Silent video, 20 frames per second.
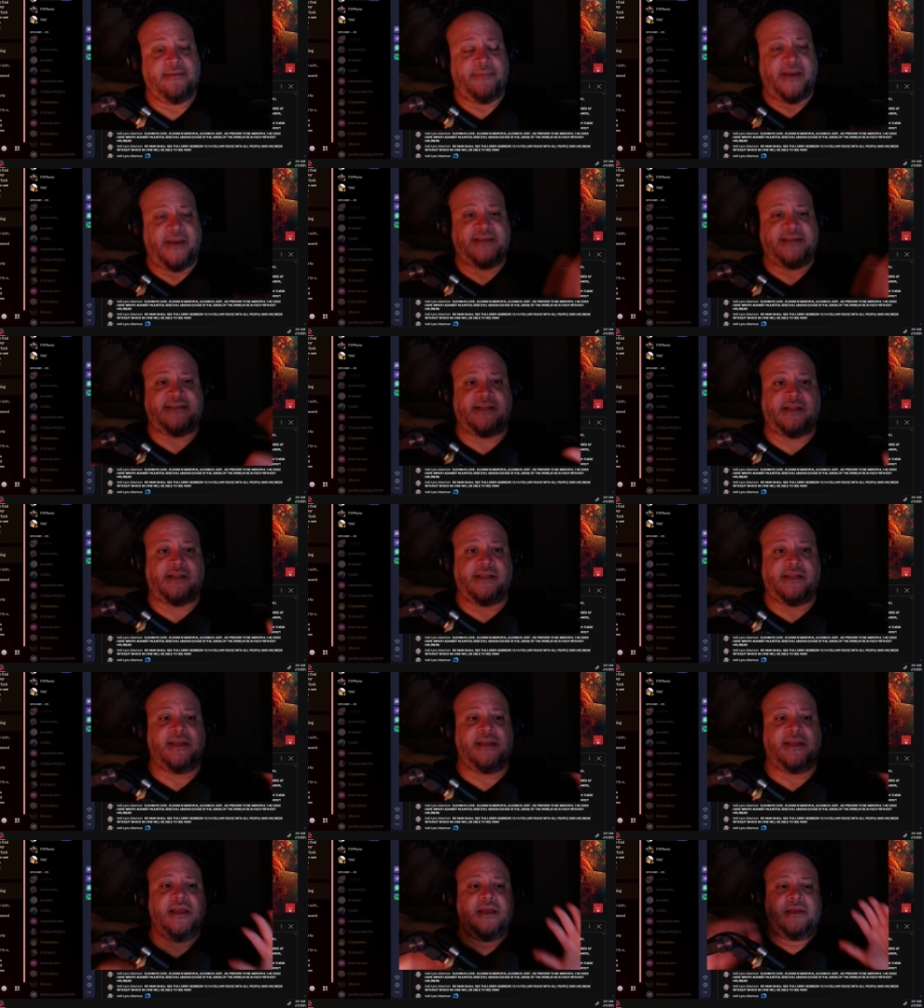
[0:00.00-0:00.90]

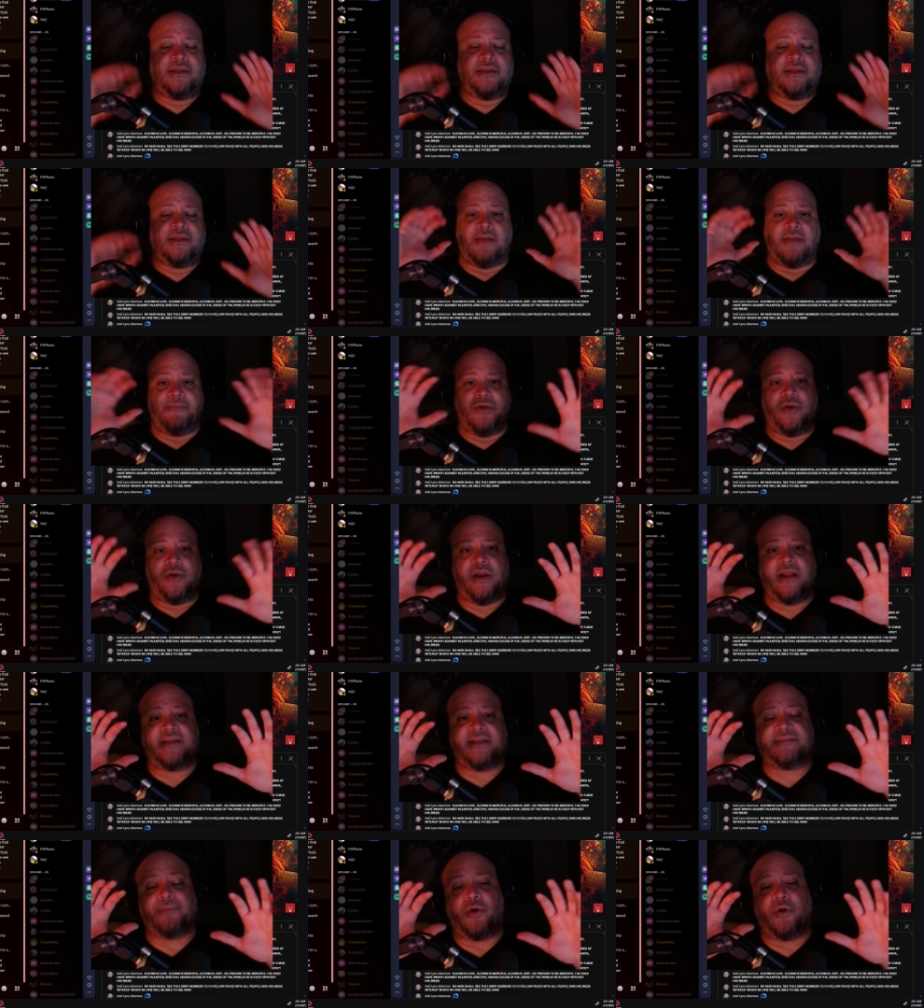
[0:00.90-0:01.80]
Basically, the
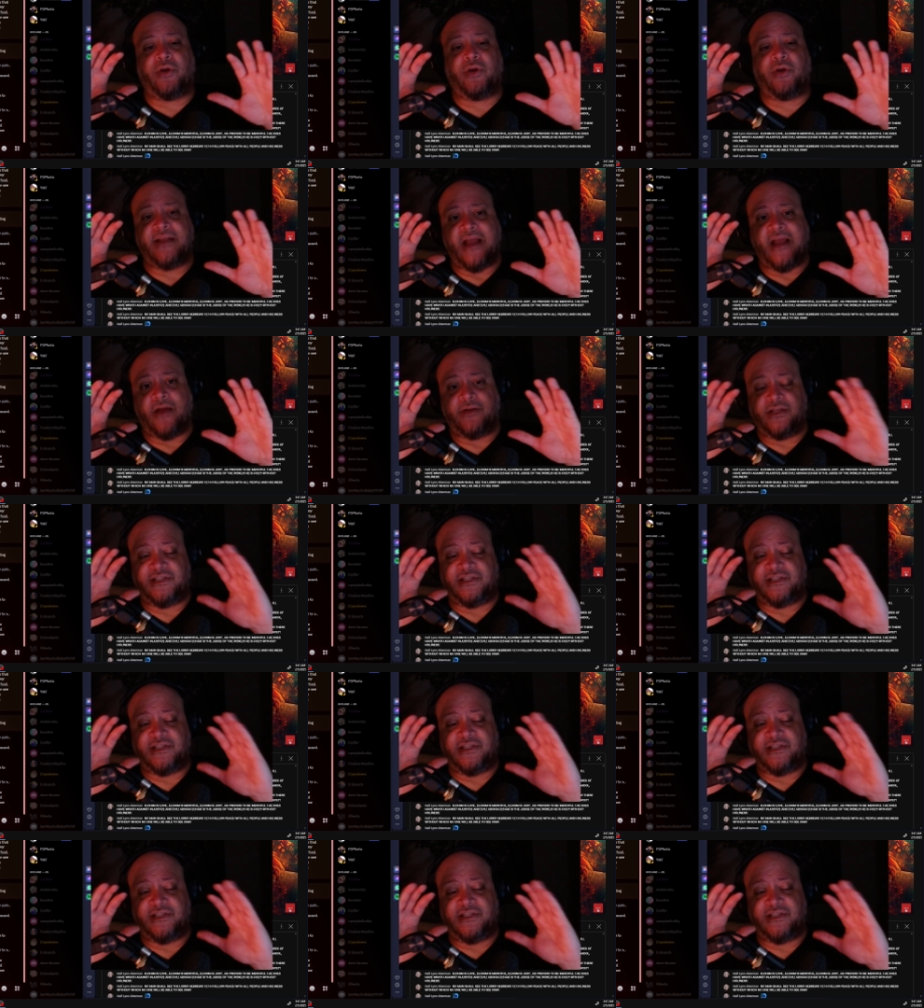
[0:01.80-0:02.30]
community is broken down